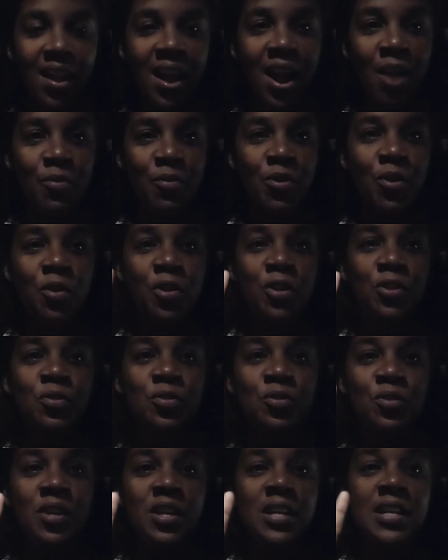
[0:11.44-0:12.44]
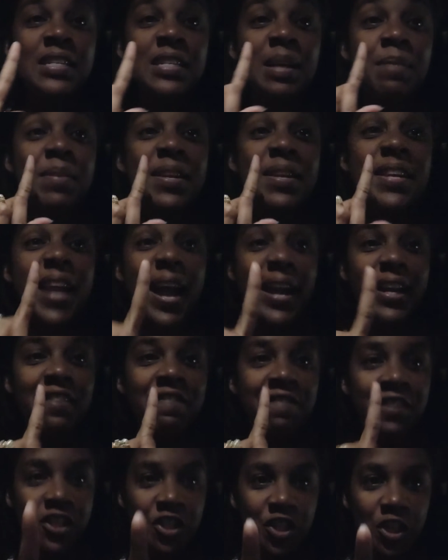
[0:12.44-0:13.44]
and we're going to do some night
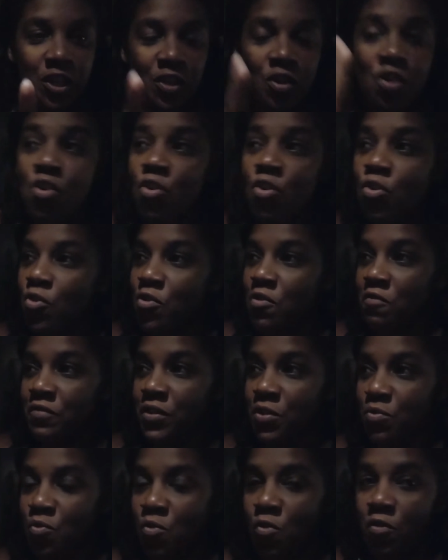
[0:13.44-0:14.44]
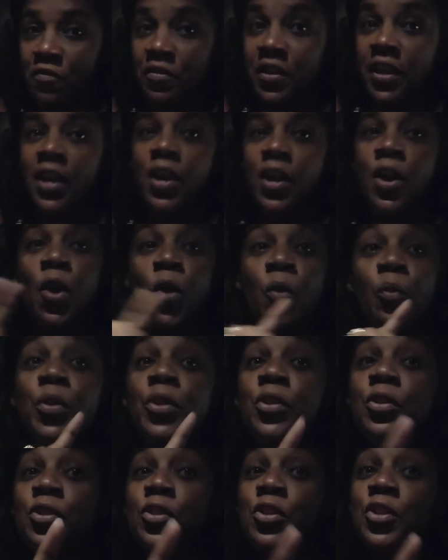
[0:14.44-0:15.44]
fishing off the wharf here.
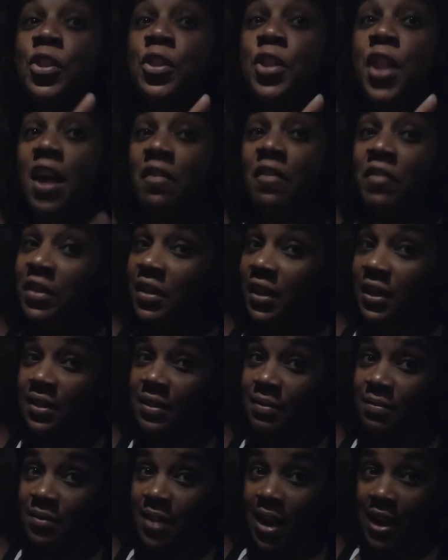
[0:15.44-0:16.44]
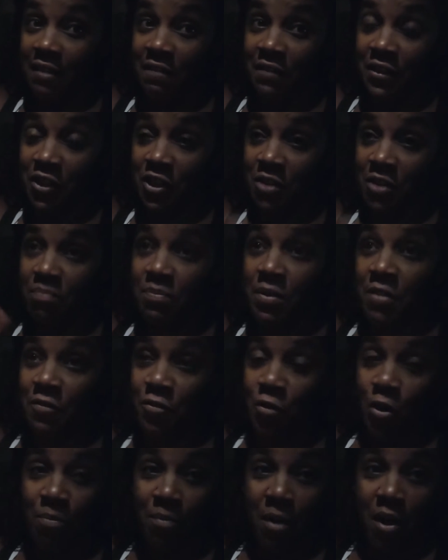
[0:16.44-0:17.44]
We never did night fishing
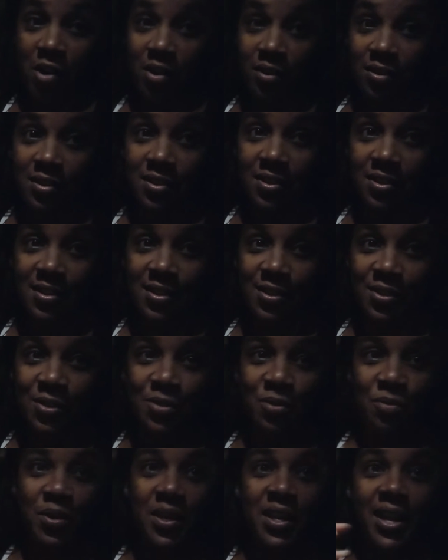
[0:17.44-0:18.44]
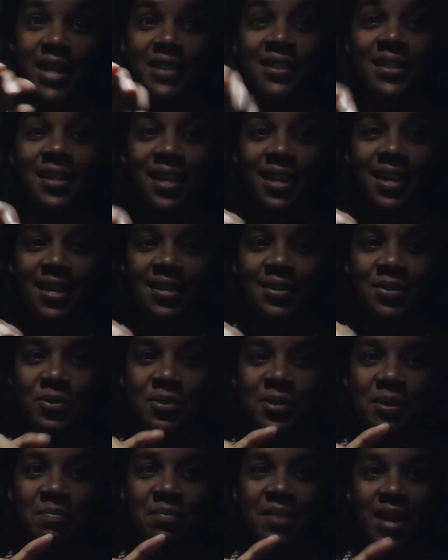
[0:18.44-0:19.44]
before in Maracas so we're here tonight to do
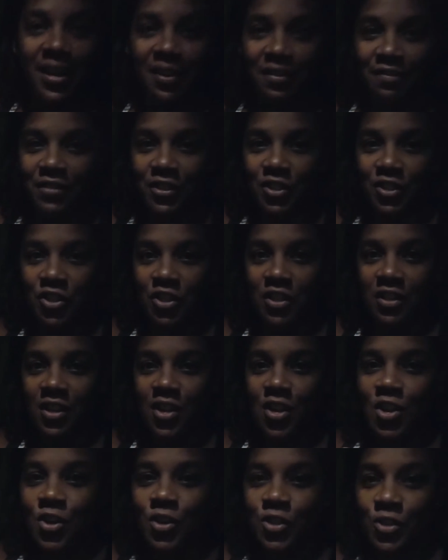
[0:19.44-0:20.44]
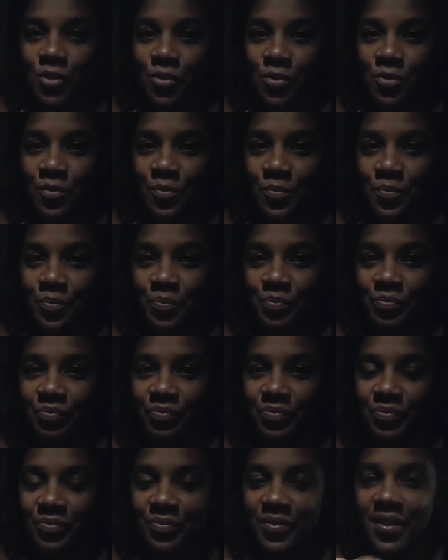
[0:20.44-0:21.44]
some night fishing. So,
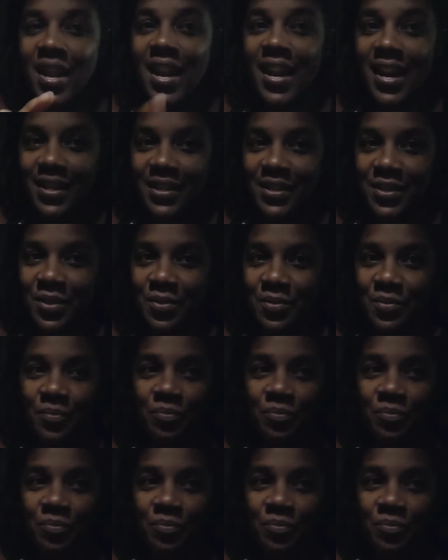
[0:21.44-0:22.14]
let's go.